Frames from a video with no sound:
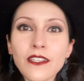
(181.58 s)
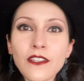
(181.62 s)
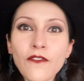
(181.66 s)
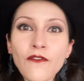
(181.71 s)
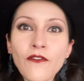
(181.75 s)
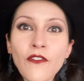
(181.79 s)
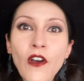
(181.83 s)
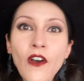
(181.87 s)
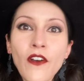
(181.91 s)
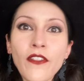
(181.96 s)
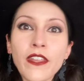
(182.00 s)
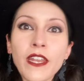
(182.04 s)
the
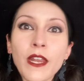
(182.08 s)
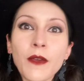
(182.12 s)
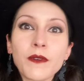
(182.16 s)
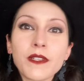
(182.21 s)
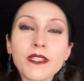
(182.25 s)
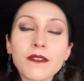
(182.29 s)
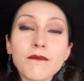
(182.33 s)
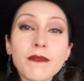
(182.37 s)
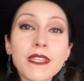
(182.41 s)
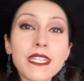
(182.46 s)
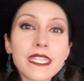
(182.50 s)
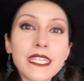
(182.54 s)
fall that I
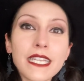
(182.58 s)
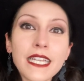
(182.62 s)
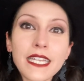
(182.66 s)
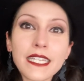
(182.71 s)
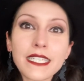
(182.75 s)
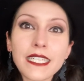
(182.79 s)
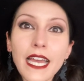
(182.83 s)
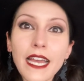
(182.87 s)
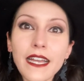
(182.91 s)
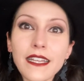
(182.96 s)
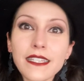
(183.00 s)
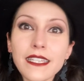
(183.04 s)
was missing in
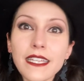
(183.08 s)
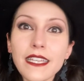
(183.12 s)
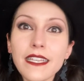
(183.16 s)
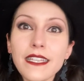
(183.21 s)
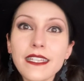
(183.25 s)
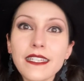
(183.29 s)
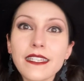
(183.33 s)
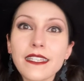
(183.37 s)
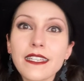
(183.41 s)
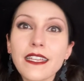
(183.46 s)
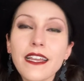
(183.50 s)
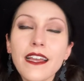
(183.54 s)

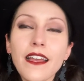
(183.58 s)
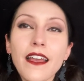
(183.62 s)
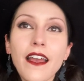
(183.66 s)
Texas.